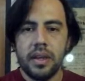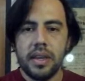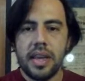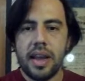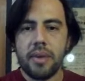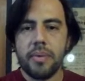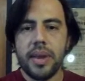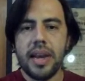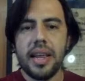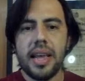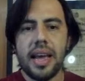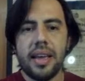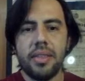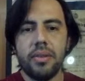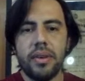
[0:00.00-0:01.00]
Yeah, really,
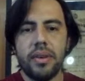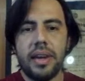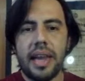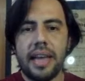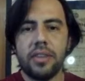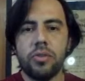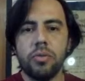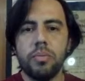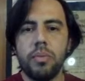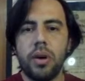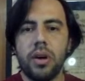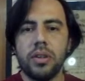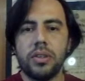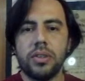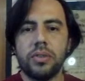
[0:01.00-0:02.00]
I don't like too
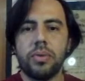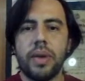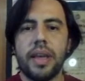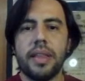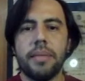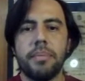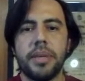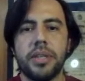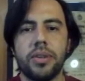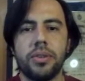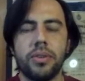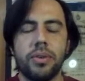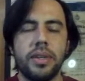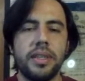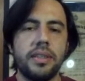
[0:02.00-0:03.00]
much trade the bishops
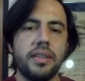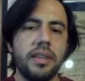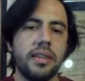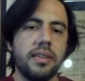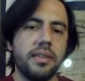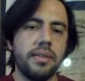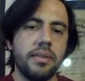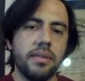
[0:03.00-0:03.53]
on e6.